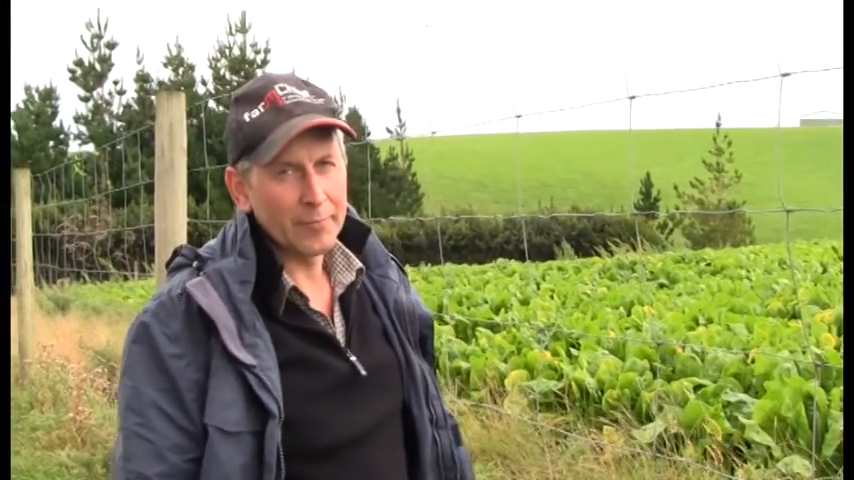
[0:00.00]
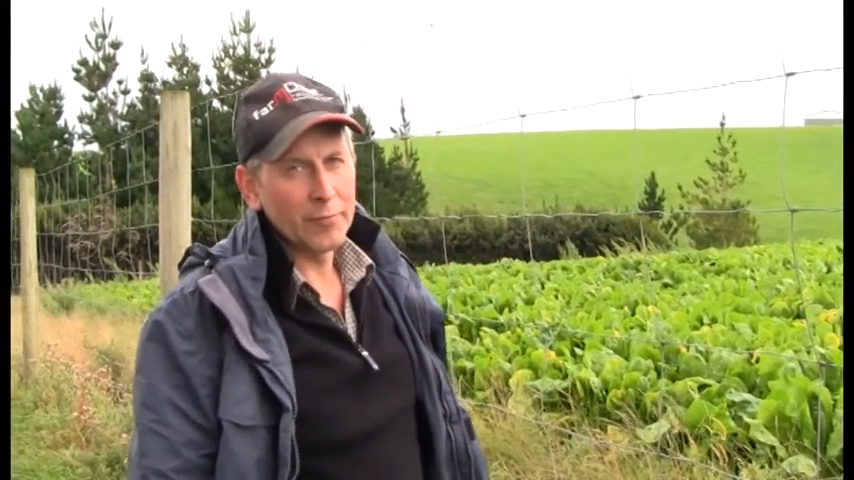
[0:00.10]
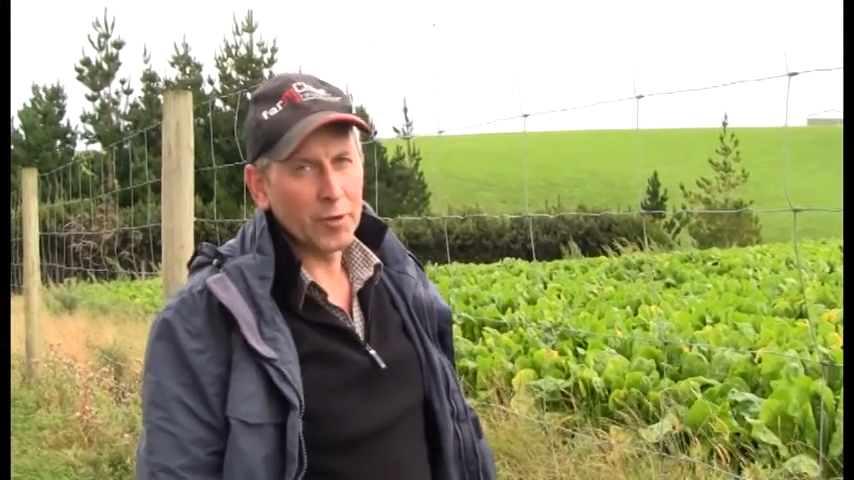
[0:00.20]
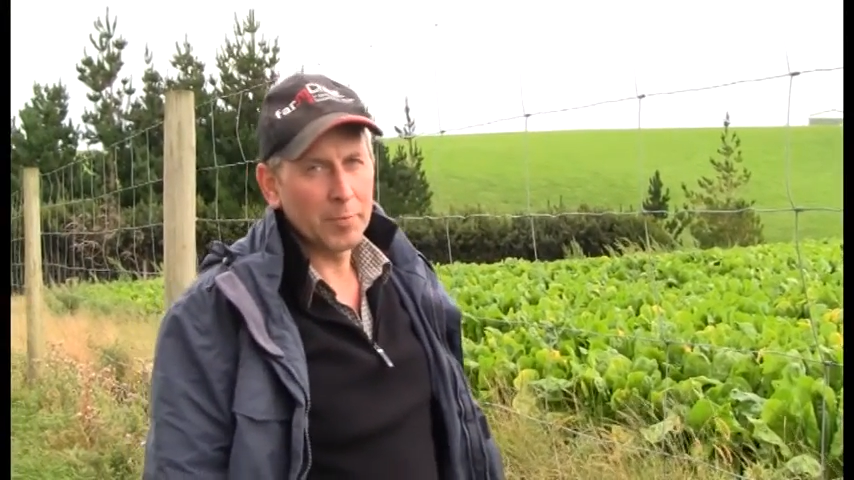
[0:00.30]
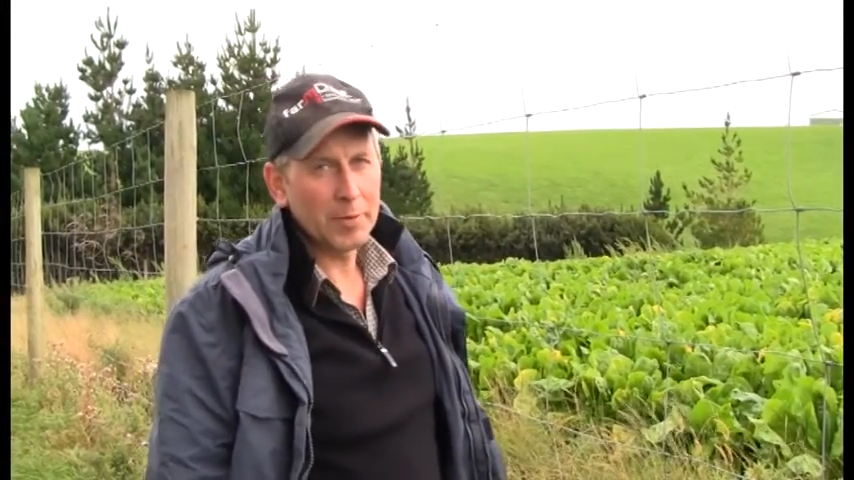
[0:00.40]

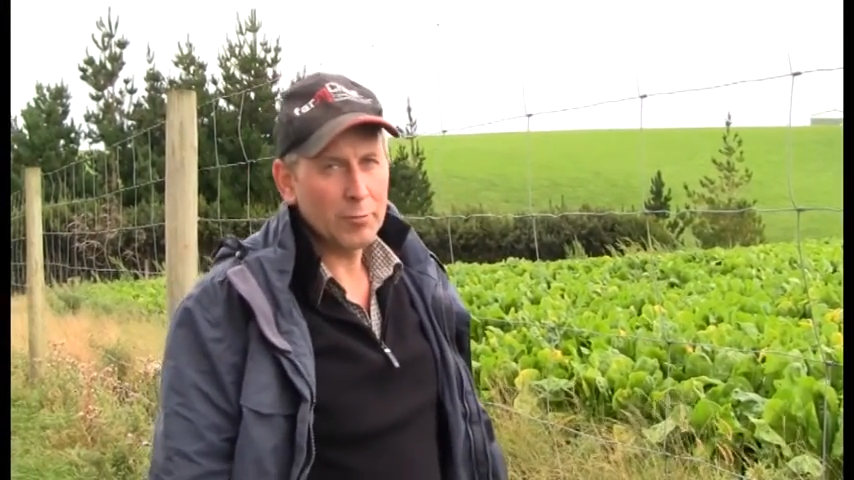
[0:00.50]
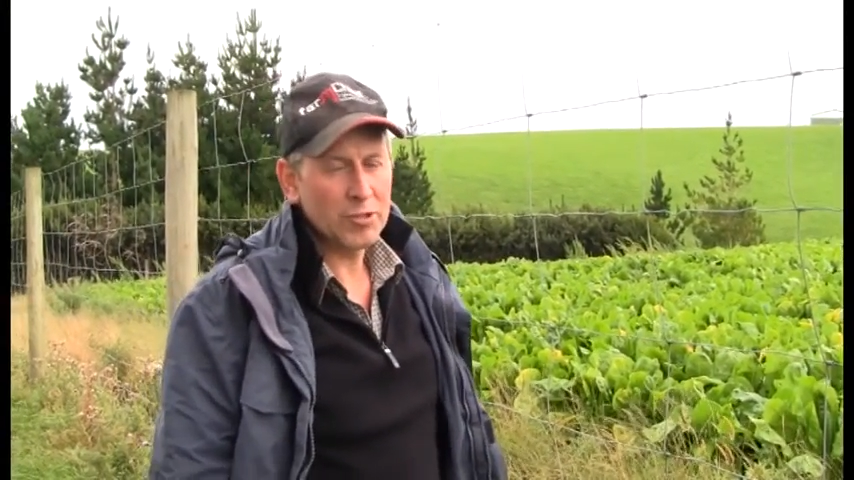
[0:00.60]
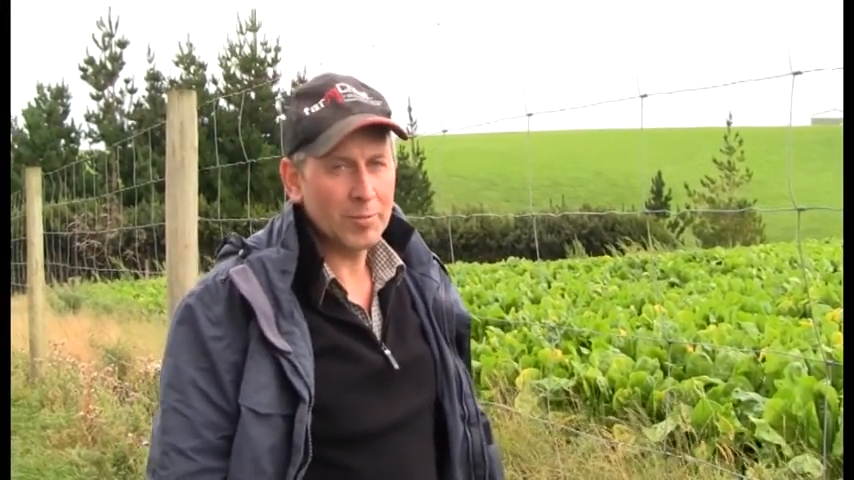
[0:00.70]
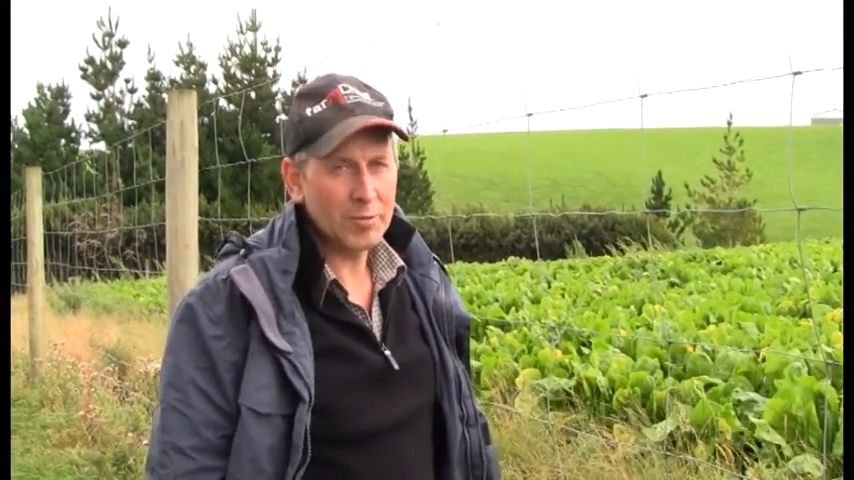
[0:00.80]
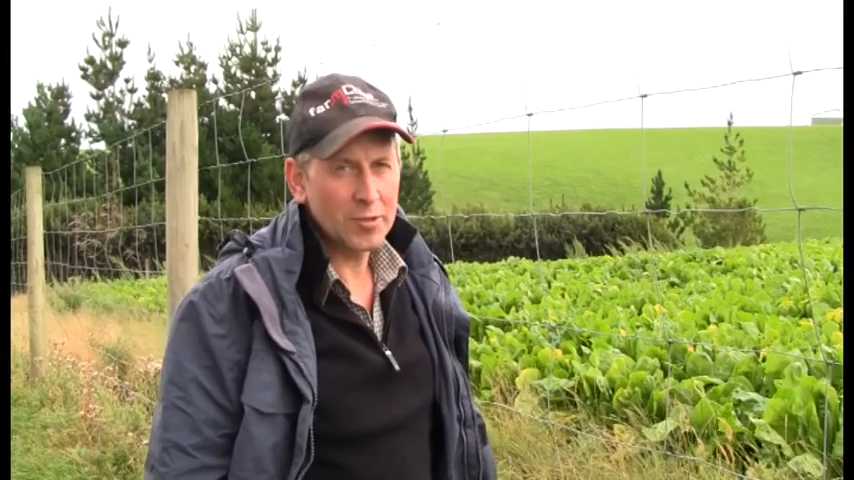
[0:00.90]
fodder beet,
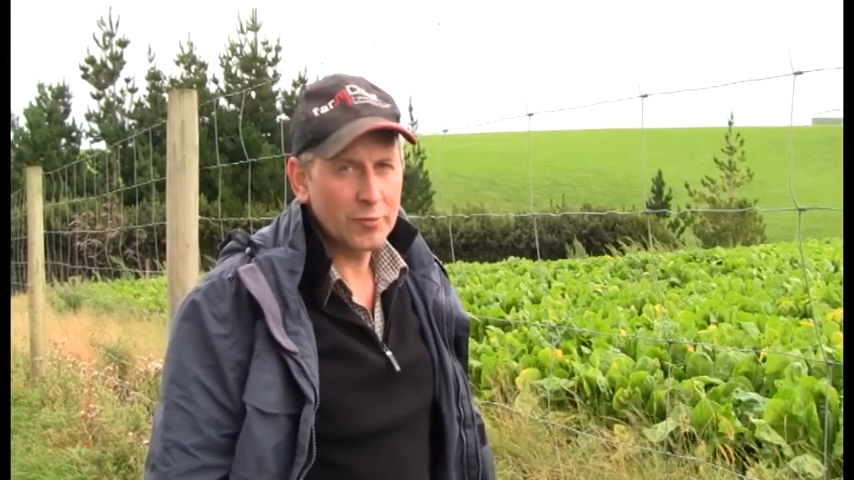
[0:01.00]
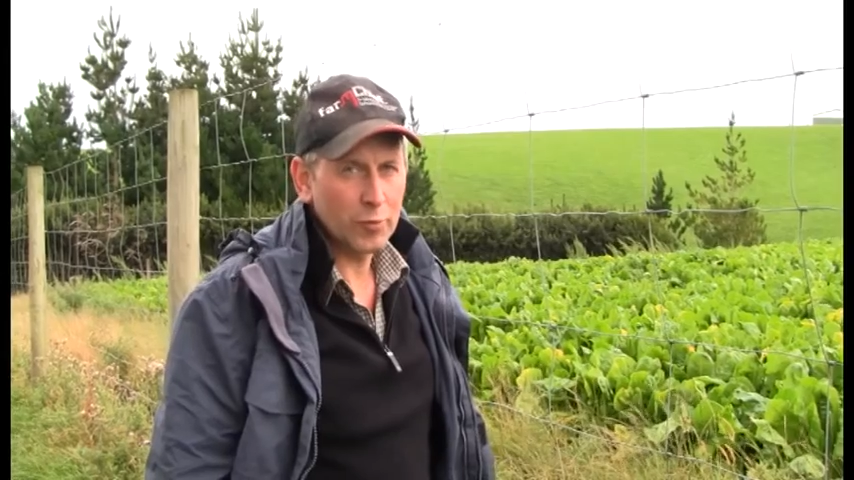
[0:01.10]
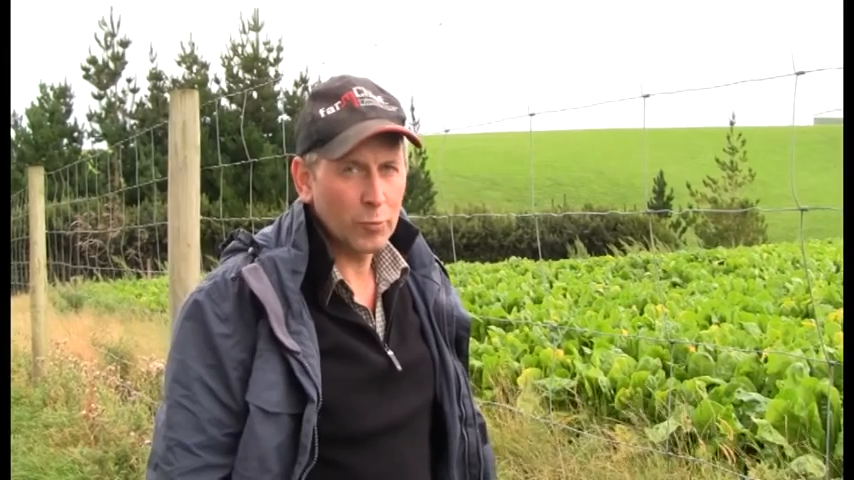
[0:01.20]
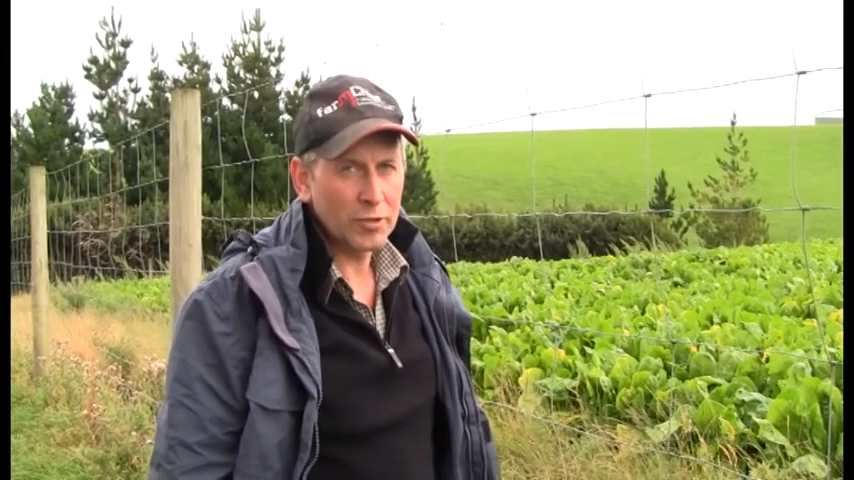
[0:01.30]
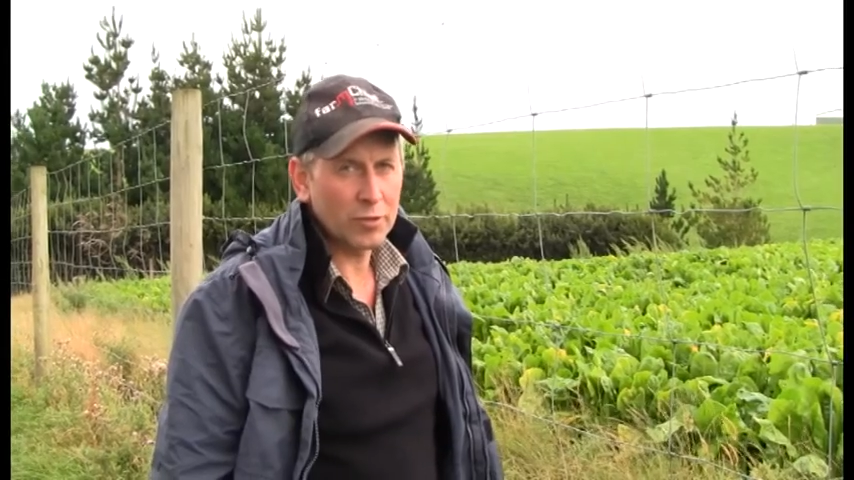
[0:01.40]
which are going to be used for a winter